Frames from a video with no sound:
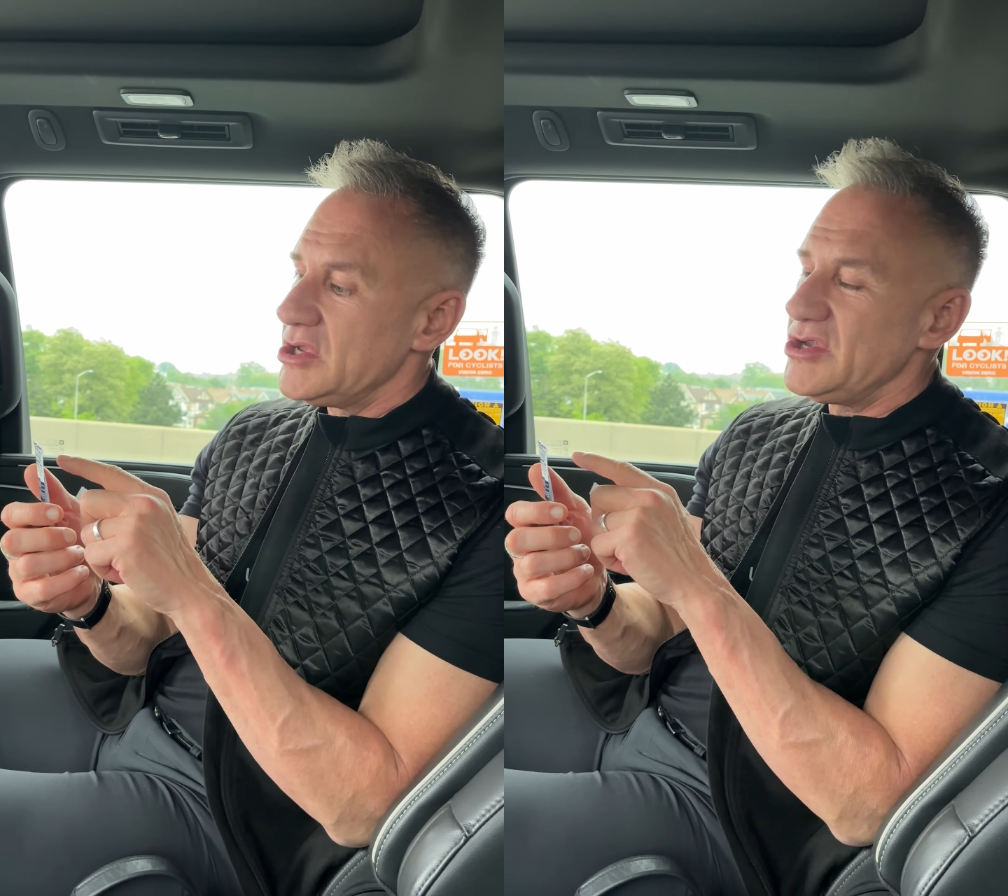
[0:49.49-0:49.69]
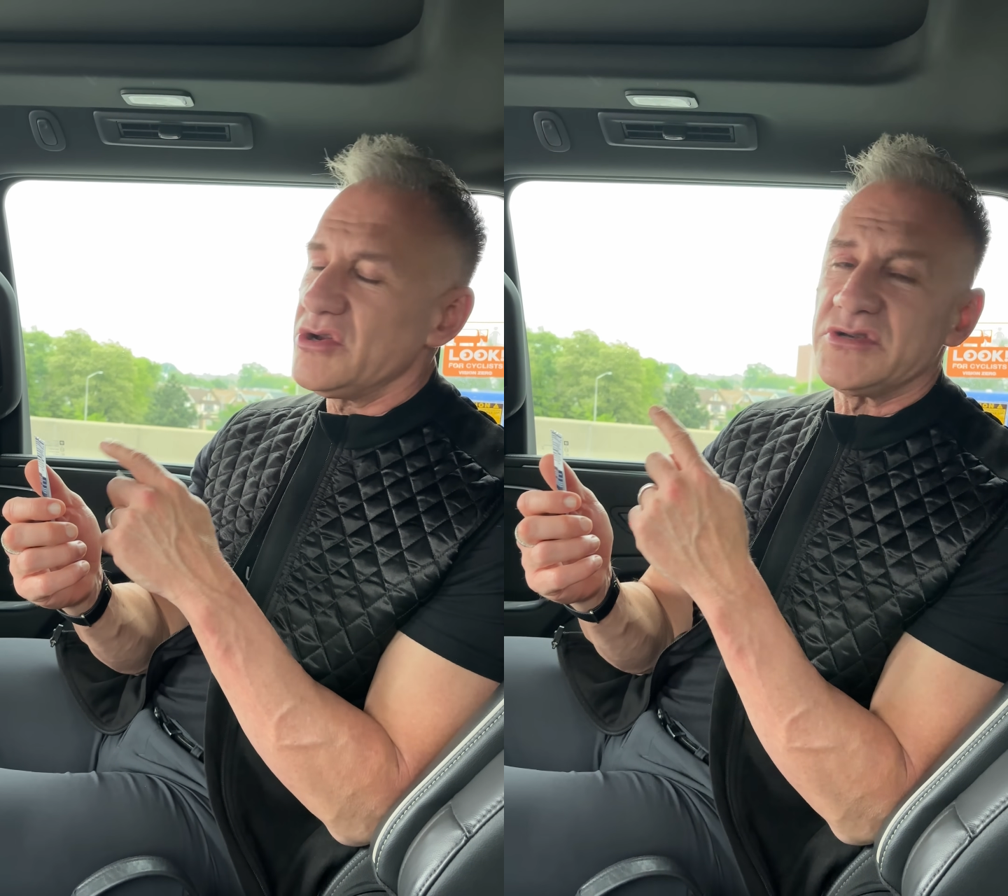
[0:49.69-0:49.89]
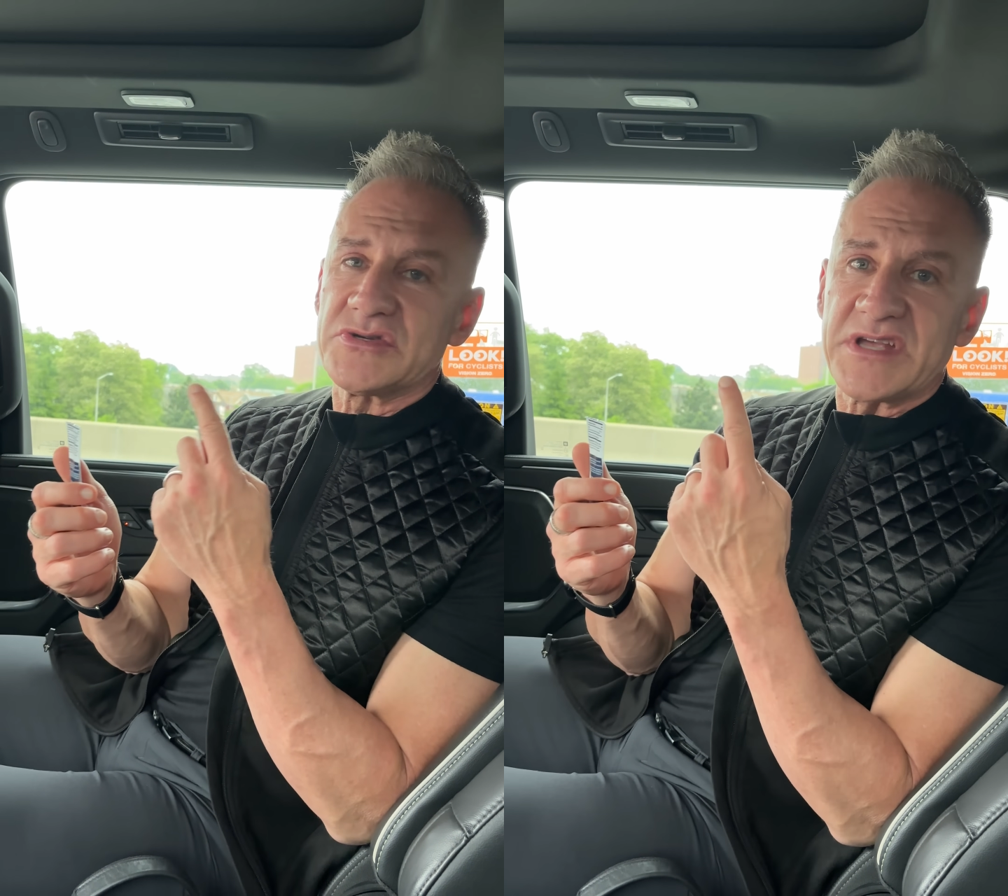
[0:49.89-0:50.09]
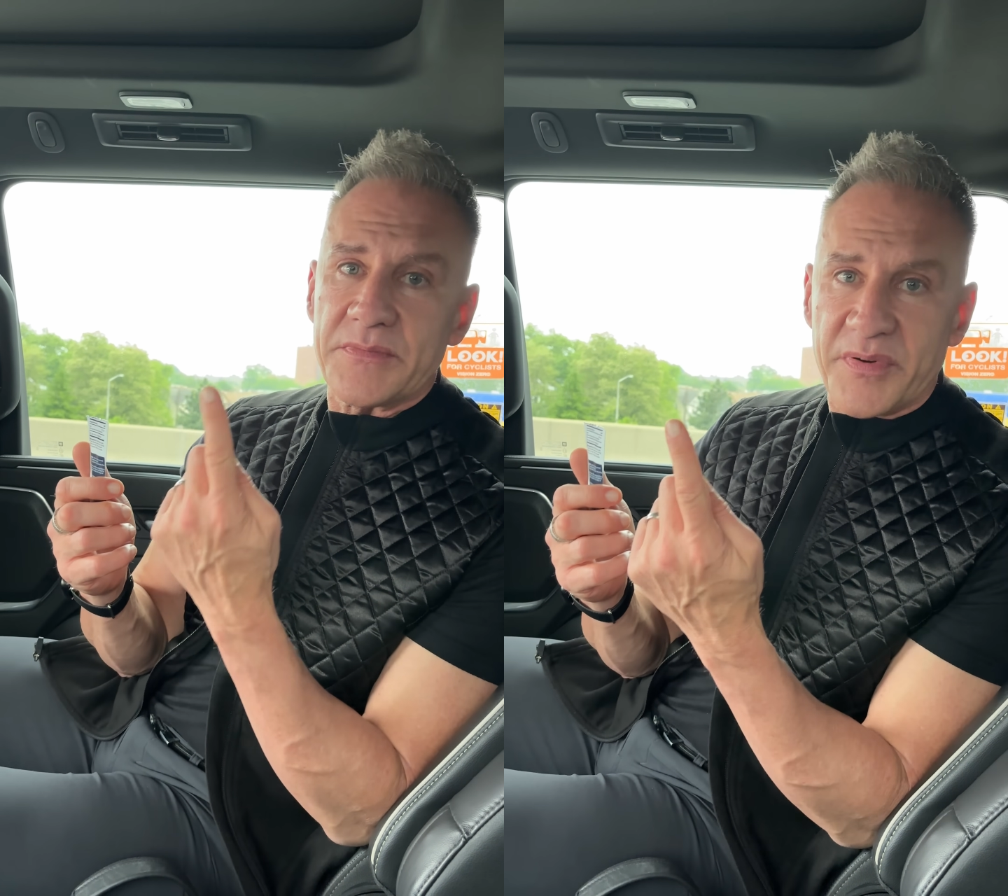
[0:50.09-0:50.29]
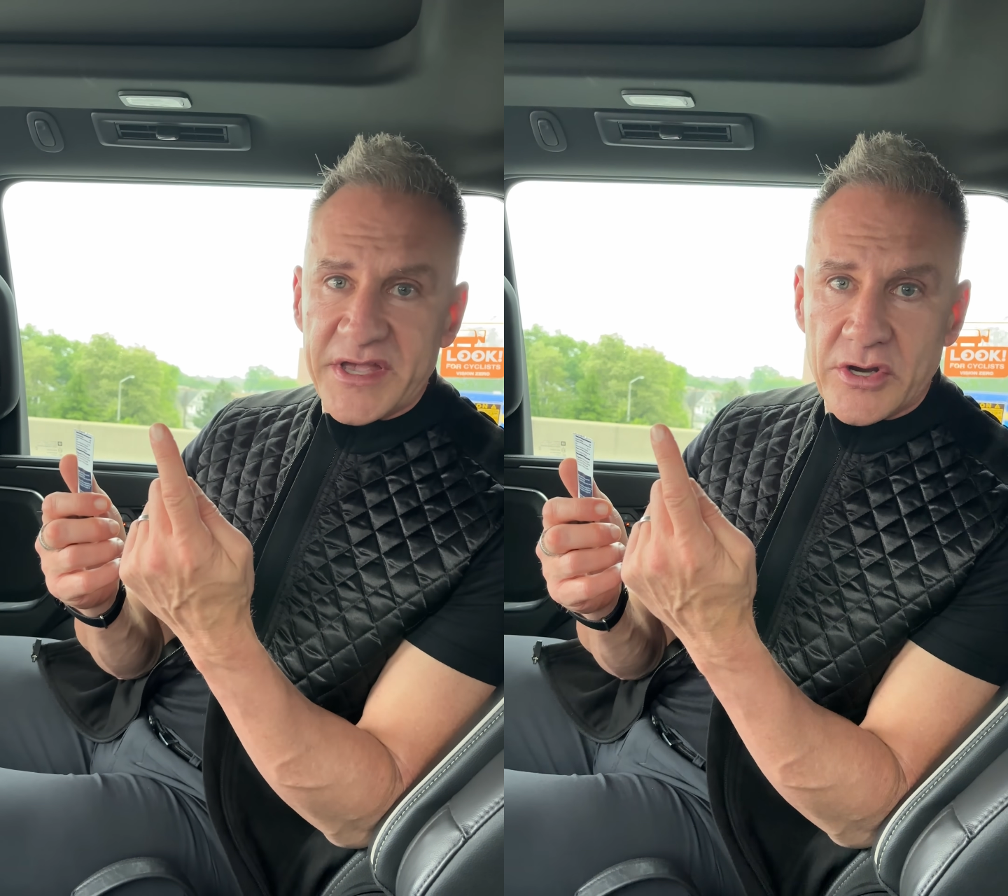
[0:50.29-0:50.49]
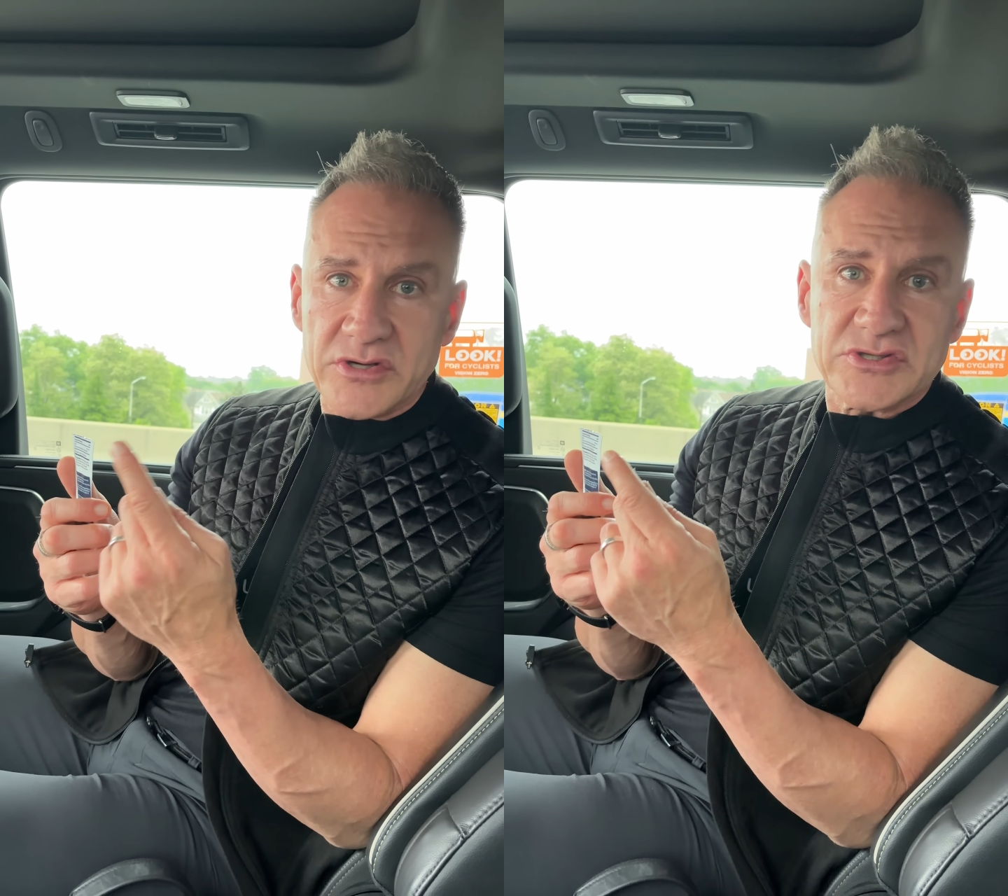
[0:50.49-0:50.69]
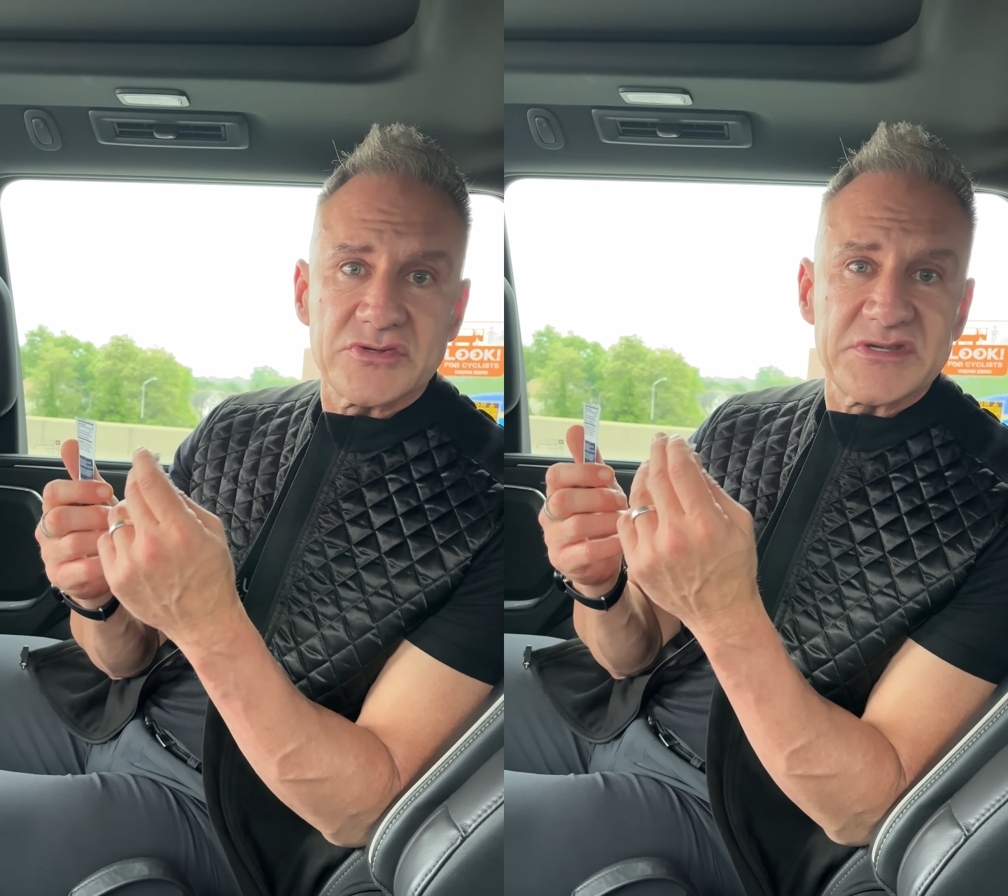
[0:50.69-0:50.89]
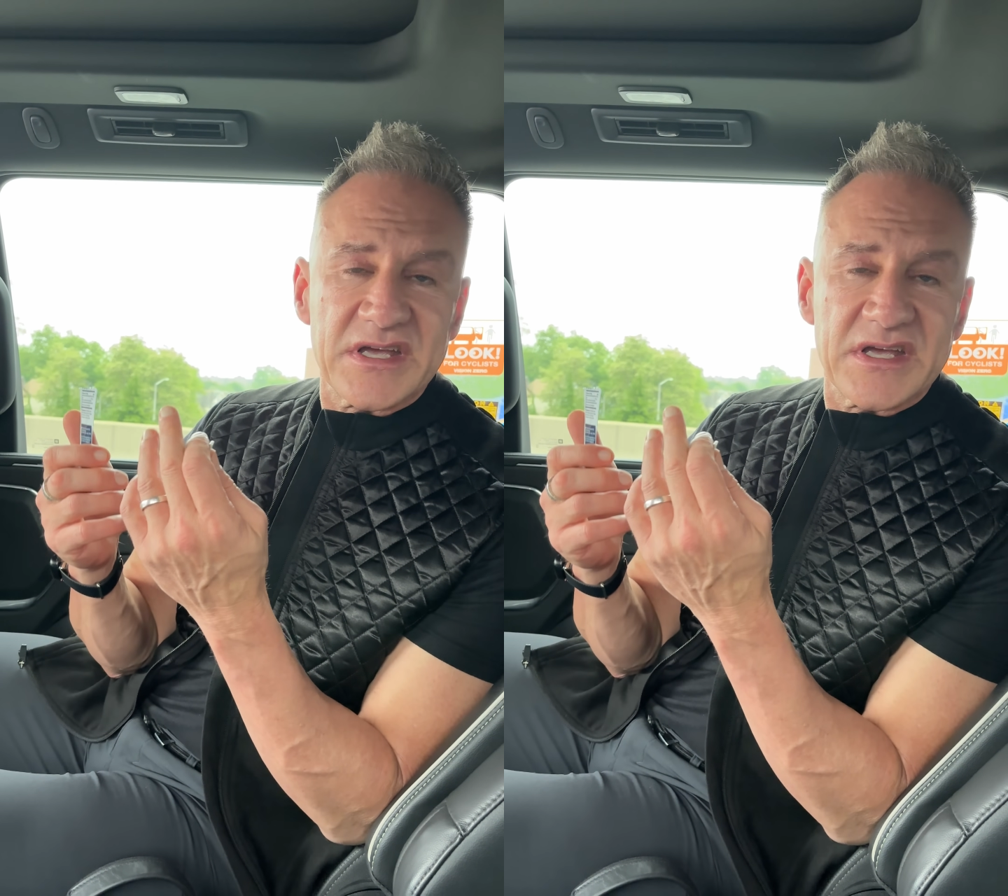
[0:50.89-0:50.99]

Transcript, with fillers: You can also take precursors,